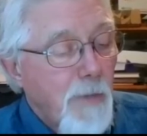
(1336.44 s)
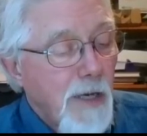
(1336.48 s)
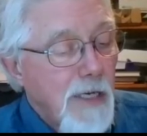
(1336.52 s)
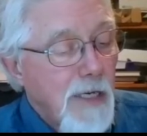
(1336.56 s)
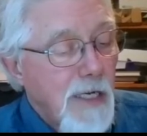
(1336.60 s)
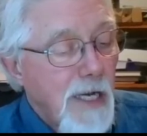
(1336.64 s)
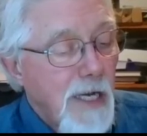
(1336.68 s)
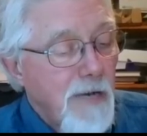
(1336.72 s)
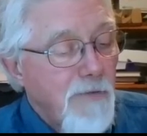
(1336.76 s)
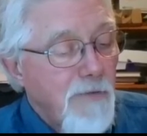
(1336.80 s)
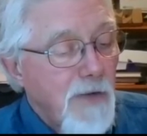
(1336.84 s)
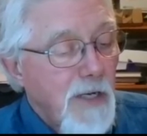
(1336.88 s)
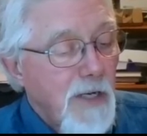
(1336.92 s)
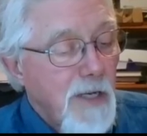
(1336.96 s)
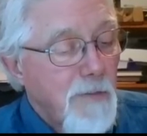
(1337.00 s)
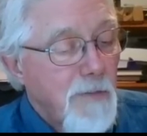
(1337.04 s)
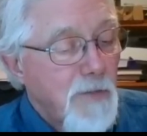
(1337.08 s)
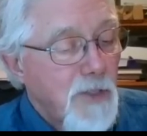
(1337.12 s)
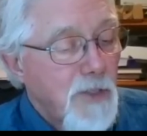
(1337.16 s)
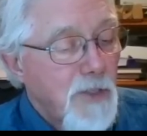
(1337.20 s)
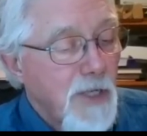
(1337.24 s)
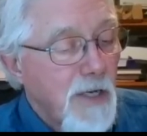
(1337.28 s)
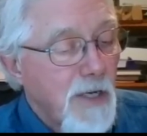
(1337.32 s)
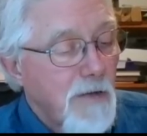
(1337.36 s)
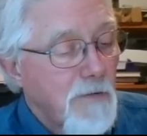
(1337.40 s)
David
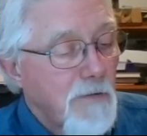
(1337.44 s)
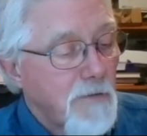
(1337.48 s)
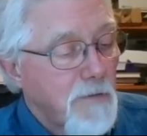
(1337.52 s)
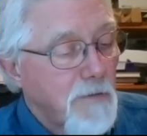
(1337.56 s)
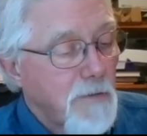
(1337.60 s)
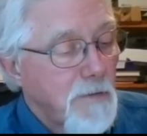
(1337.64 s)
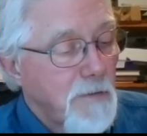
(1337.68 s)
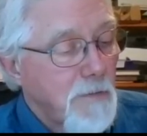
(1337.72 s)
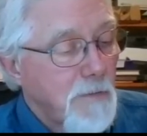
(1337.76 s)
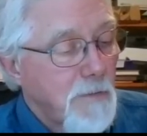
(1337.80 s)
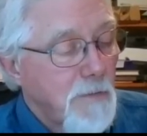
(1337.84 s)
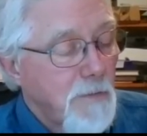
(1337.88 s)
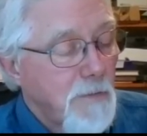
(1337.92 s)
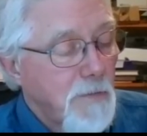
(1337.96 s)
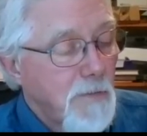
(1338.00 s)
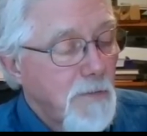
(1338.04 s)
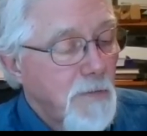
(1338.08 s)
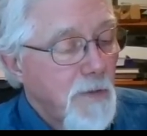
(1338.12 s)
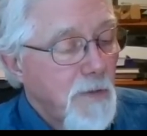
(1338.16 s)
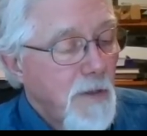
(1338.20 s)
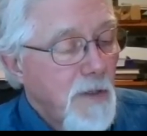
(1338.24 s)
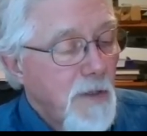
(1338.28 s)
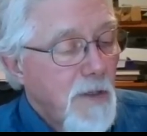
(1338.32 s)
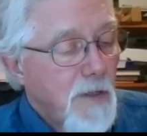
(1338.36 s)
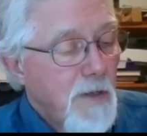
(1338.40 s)
himself.
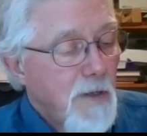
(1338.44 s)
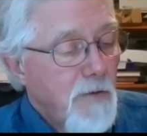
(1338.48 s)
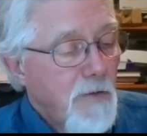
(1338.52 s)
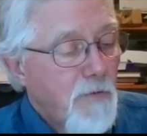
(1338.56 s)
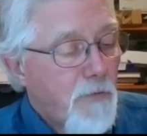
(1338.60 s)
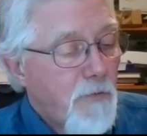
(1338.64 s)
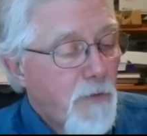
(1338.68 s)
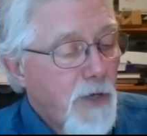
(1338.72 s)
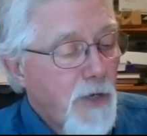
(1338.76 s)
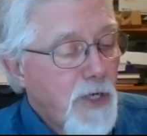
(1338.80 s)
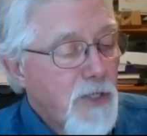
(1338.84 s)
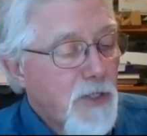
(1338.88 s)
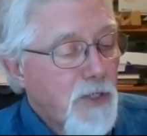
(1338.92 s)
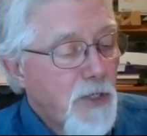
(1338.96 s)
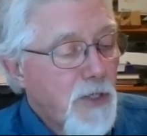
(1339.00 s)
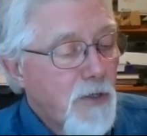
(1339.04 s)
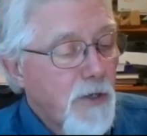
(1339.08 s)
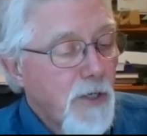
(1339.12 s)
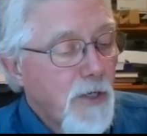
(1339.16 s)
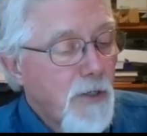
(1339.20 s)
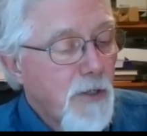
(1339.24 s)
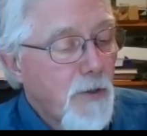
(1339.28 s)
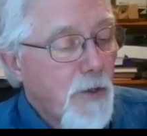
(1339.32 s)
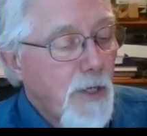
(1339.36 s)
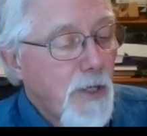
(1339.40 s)
Freezer
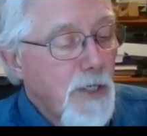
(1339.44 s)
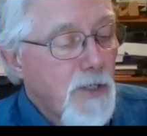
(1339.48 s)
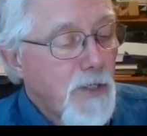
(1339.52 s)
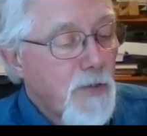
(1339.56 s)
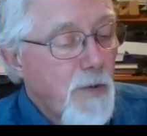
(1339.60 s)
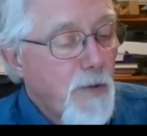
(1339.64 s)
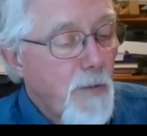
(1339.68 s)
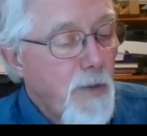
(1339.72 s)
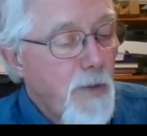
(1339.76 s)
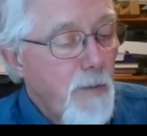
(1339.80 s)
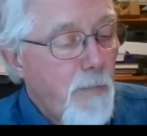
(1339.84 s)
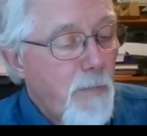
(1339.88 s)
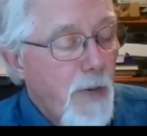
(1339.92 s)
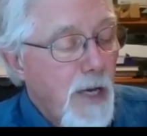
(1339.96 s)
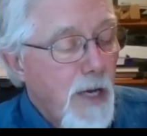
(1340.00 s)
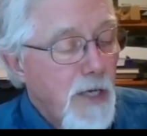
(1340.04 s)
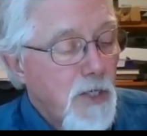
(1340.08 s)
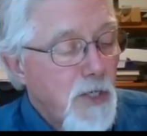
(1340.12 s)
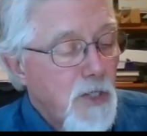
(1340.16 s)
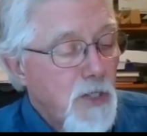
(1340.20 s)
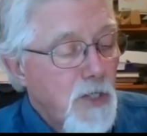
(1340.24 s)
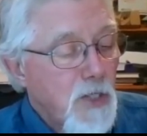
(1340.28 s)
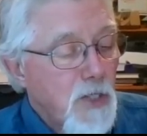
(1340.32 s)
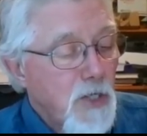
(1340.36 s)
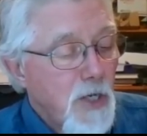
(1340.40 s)
across from the
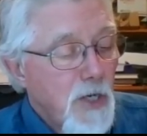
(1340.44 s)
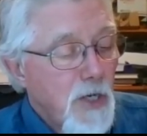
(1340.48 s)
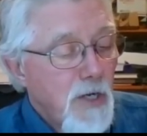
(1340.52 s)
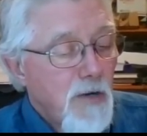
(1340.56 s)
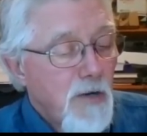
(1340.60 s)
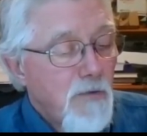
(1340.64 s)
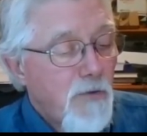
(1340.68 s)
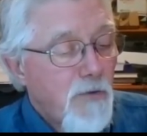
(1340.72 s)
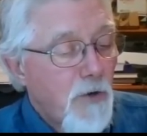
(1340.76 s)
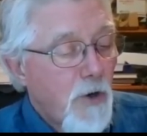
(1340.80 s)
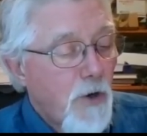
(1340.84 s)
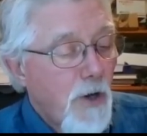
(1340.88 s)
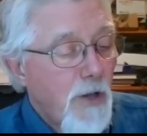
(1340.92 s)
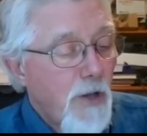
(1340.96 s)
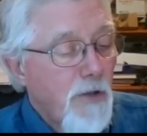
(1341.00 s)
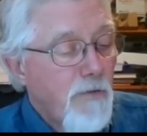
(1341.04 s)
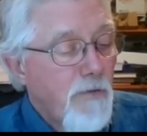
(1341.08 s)
bench for all the